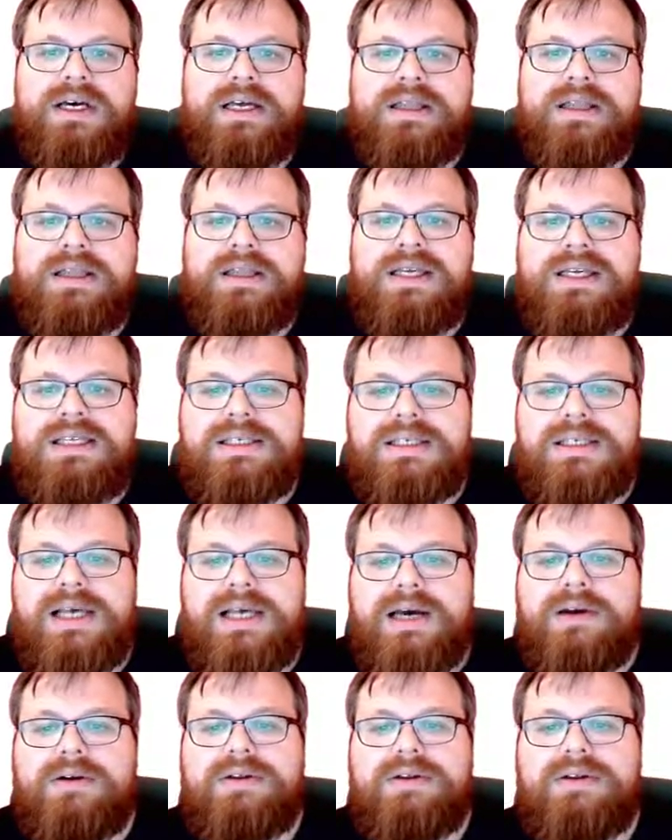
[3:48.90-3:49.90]
and these
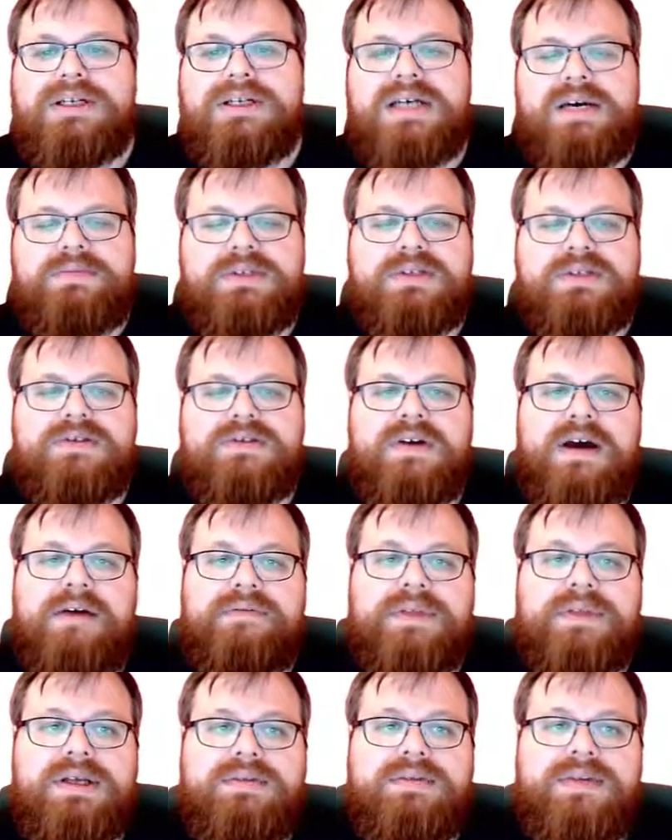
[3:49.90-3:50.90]
are the types of
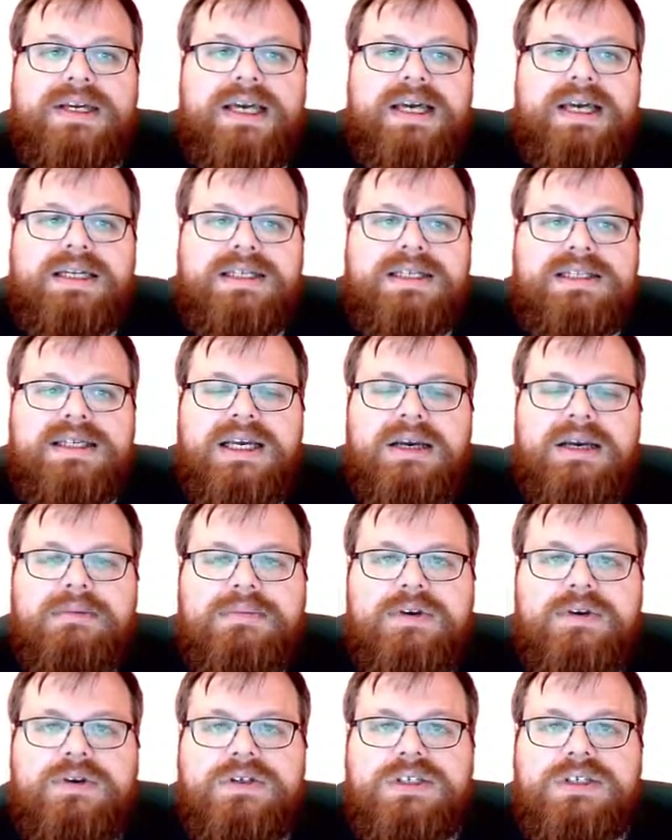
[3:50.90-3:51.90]
graph that we get as the
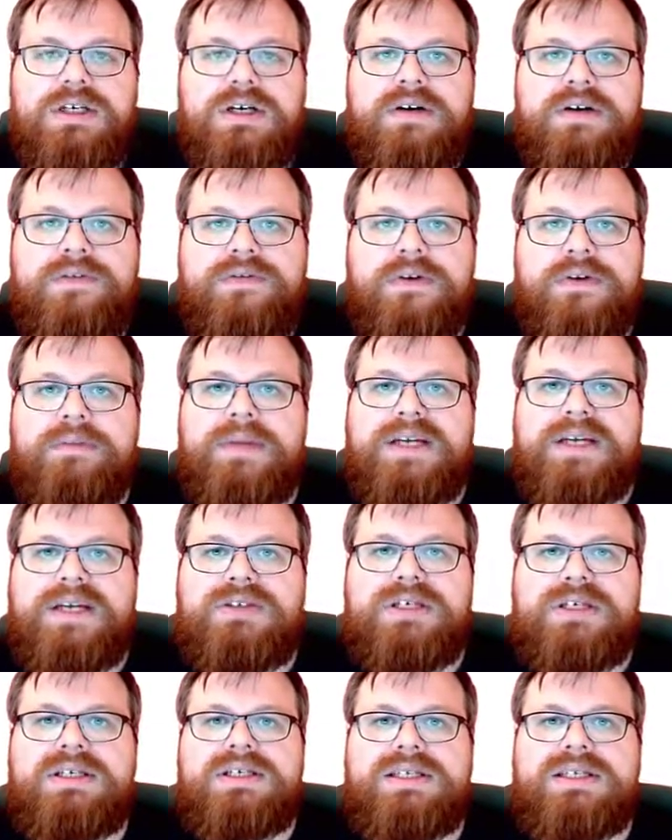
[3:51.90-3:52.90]
input for
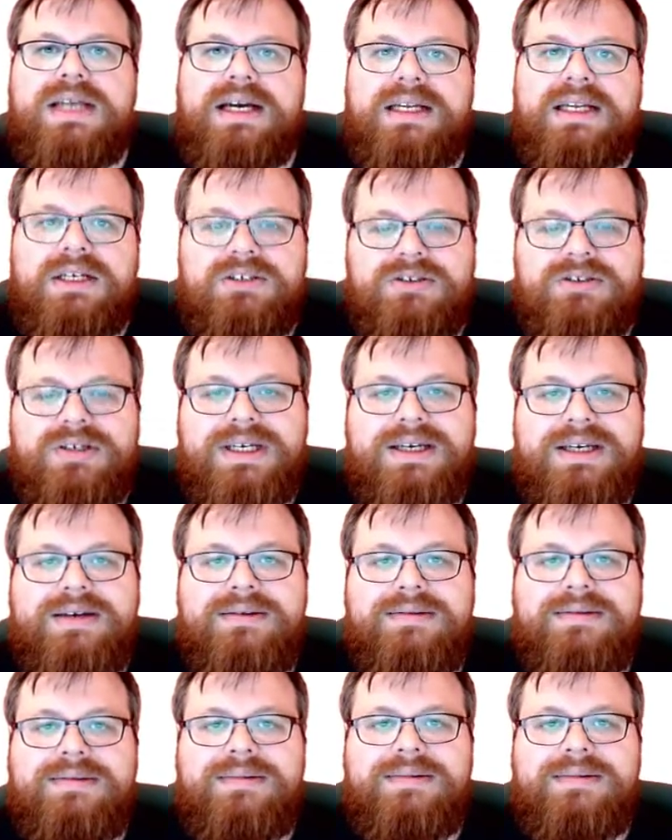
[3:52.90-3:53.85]
metric Steiner tree.